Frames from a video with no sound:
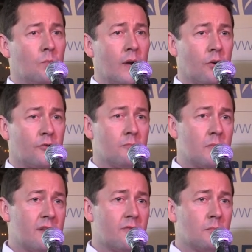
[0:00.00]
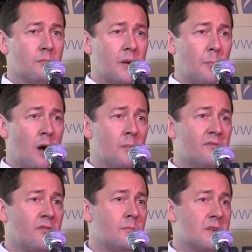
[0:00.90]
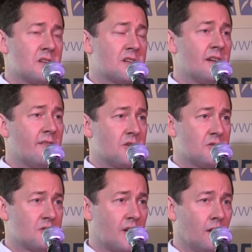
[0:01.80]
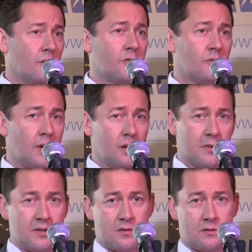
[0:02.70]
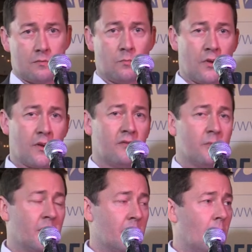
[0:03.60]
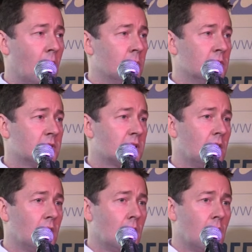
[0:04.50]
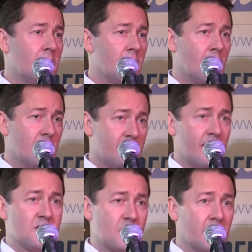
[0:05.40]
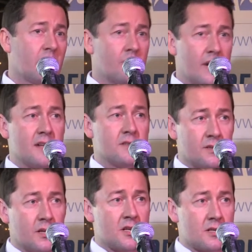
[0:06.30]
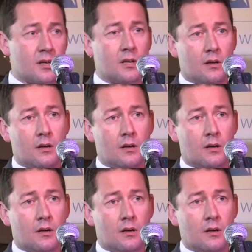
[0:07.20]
We got some money from the Department for Business Innovation and Skills as well, which is one of the government departments, and eventually created this